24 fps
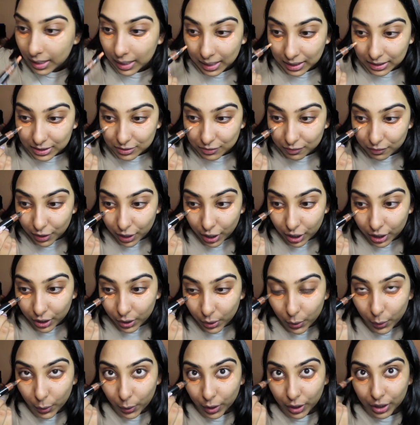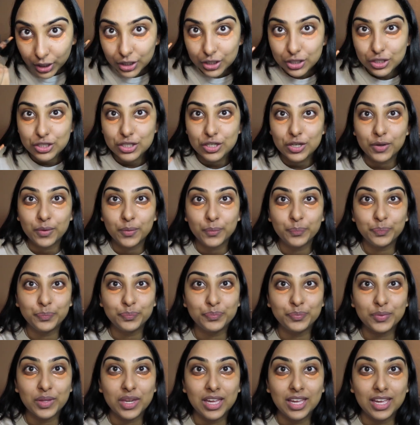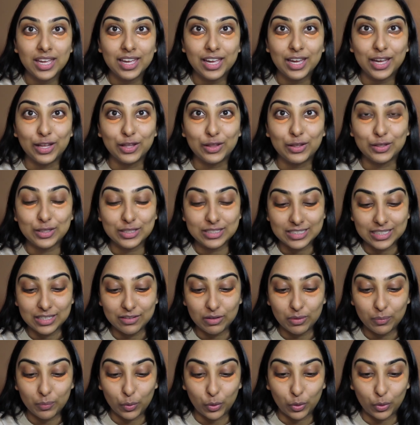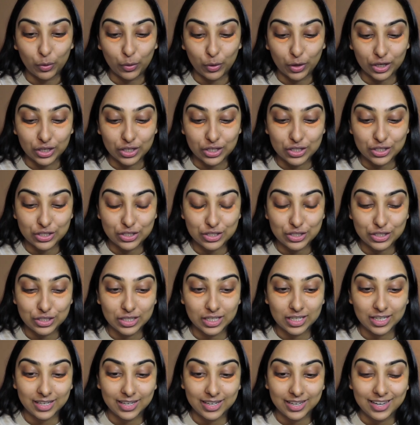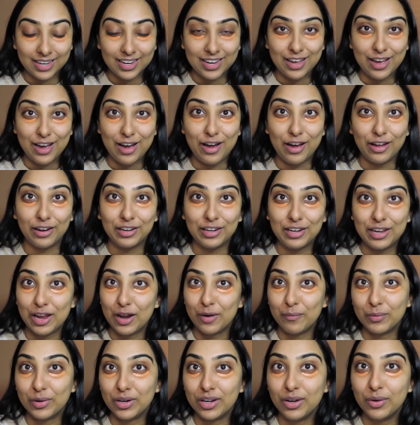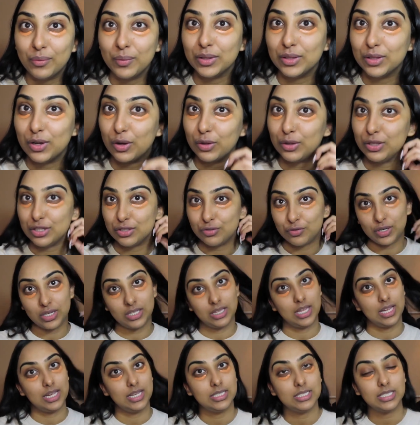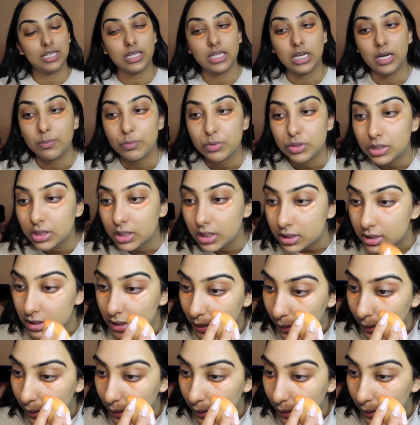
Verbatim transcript: It's very orange. It looks even more orange on camera with all these ring lights. And then I'm just going to